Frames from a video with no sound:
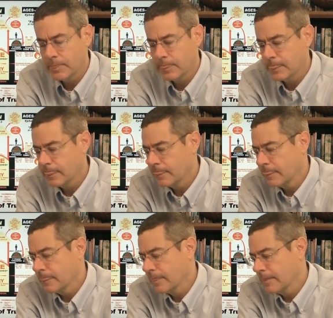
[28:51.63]

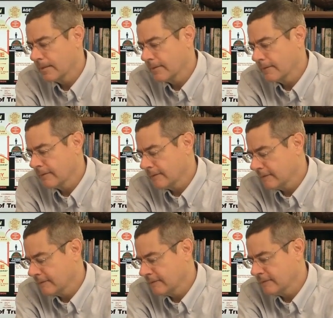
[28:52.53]

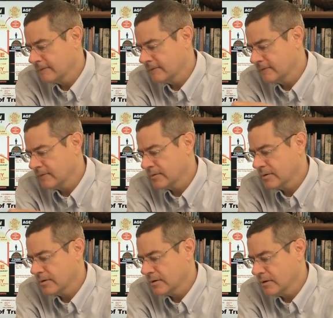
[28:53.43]

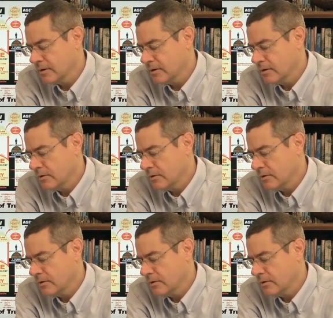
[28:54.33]
(no one is talking)